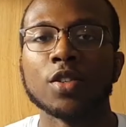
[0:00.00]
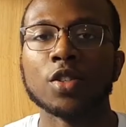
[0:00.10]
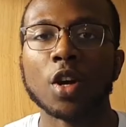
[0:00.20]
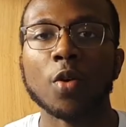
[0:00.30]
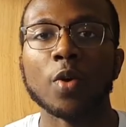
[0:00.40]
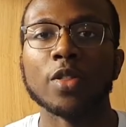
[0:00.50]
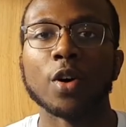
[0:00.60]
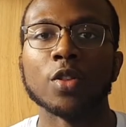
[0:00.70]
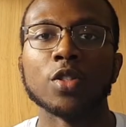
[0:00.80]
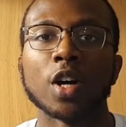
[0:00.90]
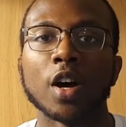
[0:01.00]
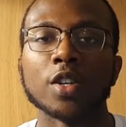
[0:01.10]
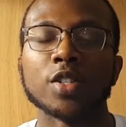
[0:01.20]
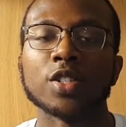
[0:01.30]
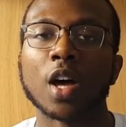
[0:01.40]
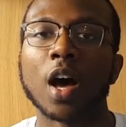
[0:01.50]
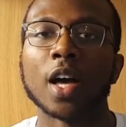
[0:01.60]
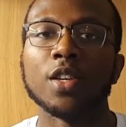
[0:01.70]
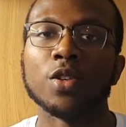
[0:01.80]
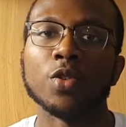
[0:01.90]
start with, on tasks, I
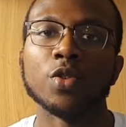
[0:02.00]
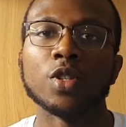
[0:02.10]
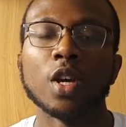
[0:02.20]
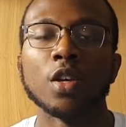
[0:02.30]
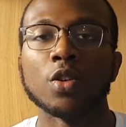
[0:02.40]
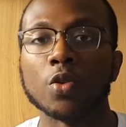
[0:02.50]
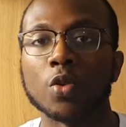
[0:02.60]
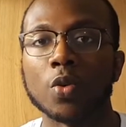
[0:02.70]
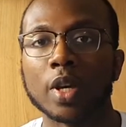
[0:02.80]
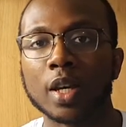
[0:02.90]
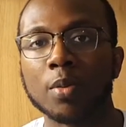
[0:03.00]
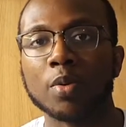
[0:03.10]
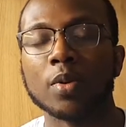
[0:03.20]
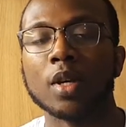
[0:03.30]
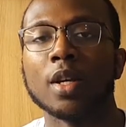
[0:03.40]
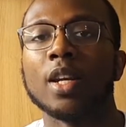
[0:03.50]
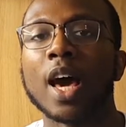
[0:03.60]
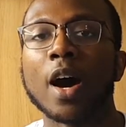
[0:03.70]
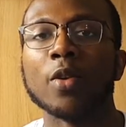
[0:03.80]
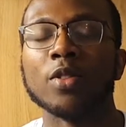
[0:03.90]
use Google Keep.
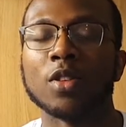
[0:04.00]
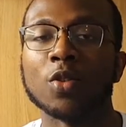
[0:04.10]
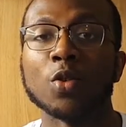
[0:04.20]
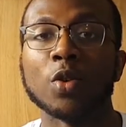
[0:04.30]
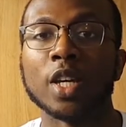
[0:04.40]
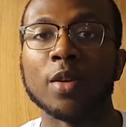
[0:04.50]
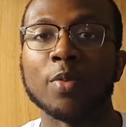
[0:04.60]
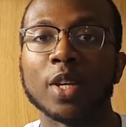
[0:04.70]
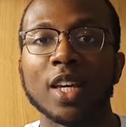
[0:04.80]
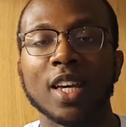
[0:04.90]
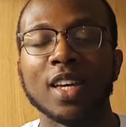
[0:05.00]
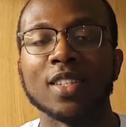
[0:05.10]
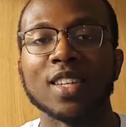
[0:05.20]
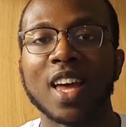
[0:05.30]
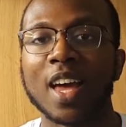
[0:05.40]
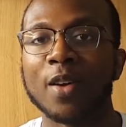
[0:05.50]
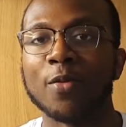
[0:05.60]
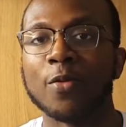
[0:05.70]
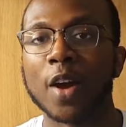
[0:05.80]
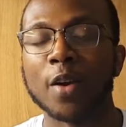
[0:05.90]
Now, Google Keep is a
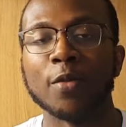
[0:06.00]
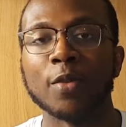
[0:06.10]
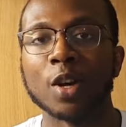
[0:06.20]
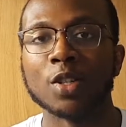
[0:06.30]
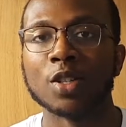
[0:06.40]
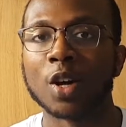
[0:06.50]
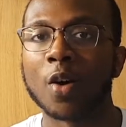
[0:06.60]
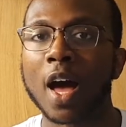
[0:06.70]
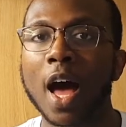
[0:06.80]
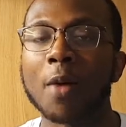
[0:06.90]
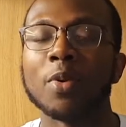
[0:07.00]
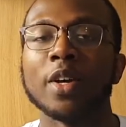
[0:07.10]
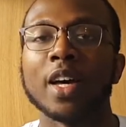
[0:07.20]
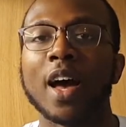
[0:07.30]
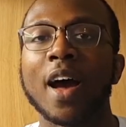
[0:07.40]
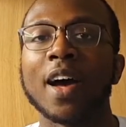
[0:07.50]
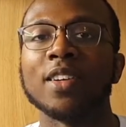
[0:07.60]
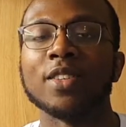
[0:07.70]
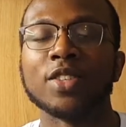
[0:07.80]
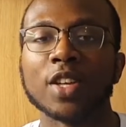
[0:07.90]
very versatile app.
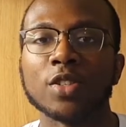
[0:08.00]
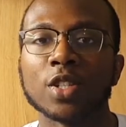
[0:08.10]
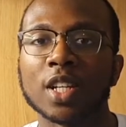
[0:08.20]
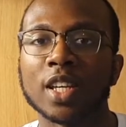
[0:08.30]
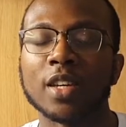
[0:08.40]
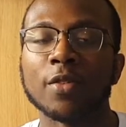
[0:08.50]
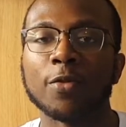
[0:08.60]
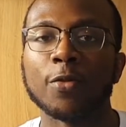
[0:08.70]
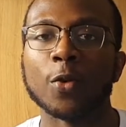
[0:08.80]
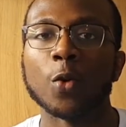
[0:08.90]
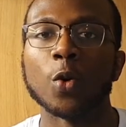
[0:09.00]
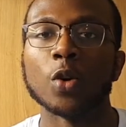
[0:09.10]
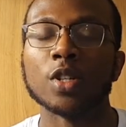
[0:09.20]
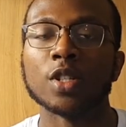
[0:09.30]
And essentially for